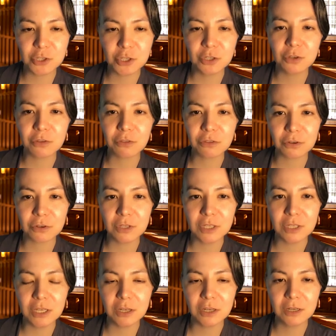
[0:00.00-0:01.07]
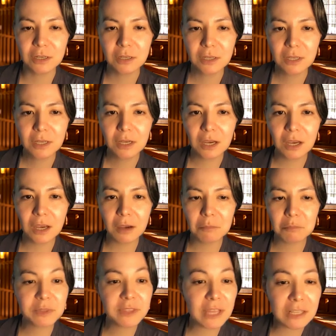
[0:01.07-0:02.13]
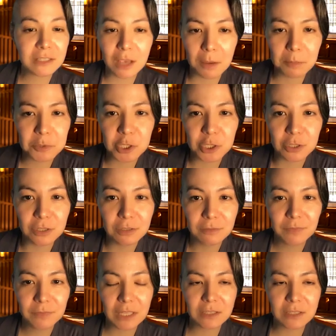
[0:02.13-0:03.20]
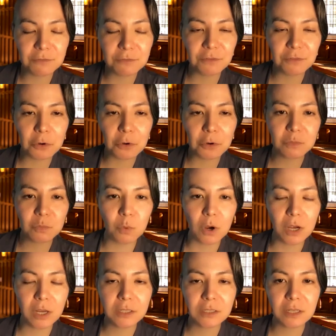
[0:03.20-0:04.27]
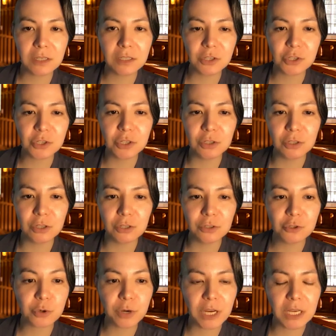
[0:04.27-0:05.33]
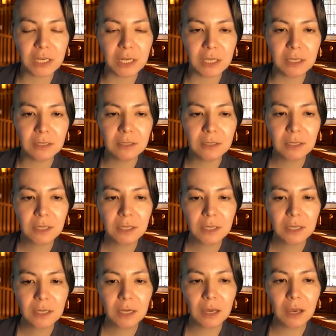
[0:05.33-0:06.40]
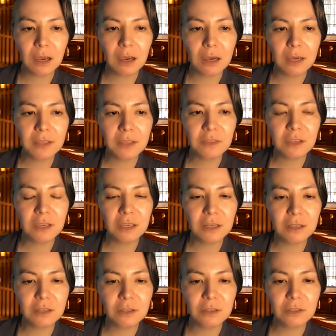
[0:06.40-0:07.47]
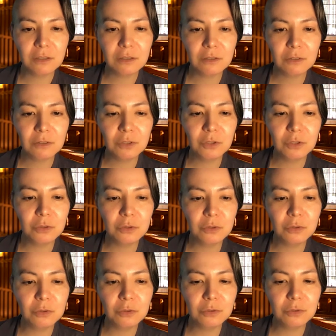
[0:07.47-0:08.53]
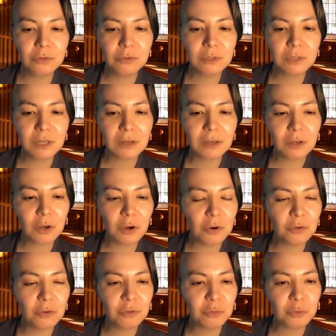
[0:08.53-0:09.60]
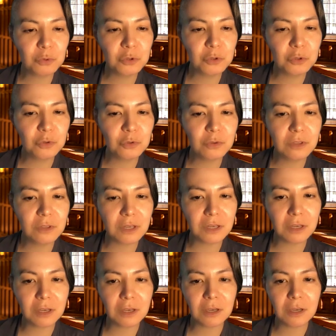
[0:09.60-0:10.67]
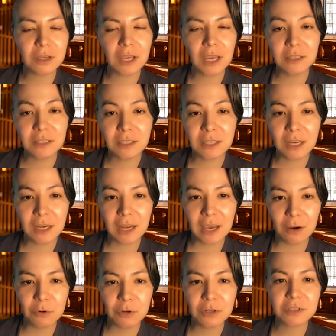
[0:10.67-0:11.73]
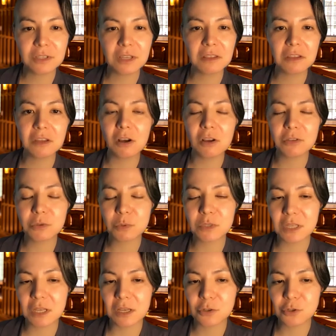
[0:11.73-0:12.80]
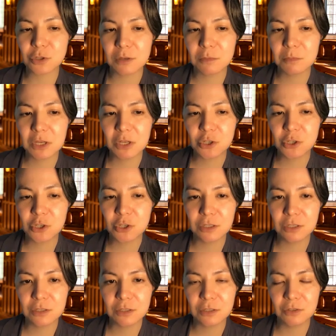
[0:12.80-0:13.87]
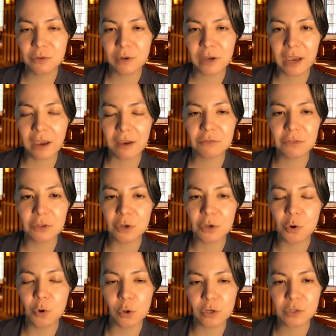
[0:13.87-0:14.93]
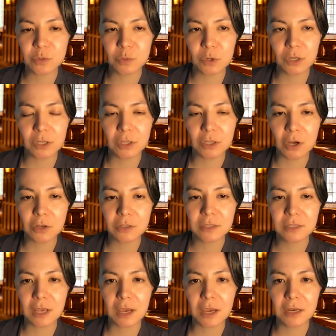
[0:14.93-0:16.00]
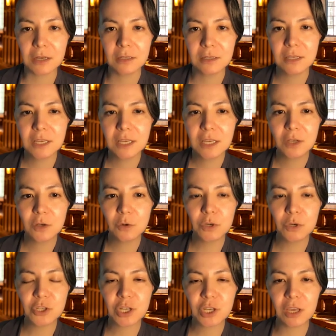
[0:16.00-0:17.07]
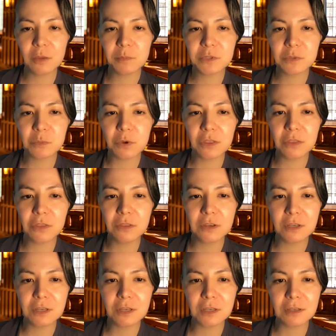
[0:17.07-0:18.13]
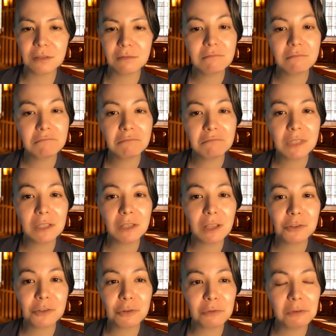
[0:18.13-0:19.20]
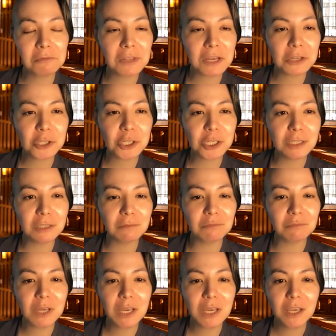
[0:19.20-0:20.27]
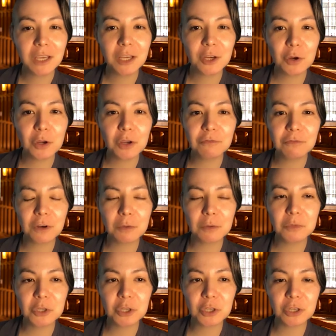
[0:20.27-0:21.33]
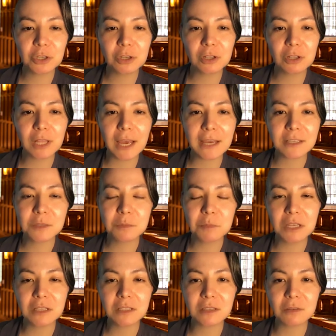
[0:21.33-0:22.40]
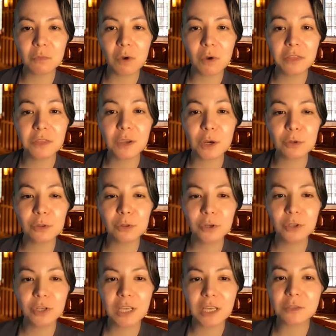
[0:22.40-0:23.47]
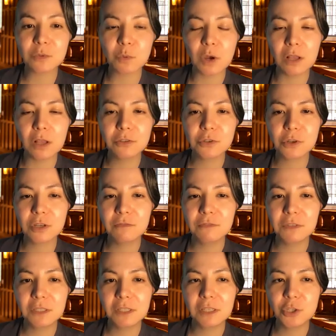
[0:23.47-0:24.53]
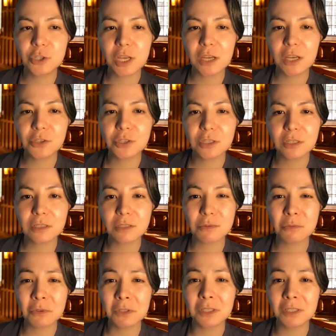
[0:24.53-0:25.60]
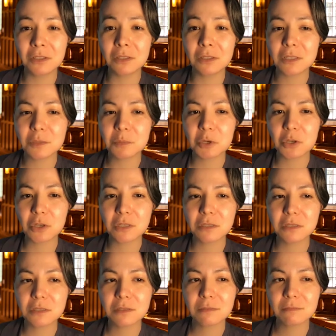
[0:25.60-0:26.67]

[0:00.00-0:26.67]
your third year, but that's optional. That's if folks want additional training. And then you go through the 8 to 10 hours. And then also, as Angela mentioned, you have the coursework alongside, which helps with the theological reflection and hearing from your classmates and what they're learning as well during field education. It's a really good experience.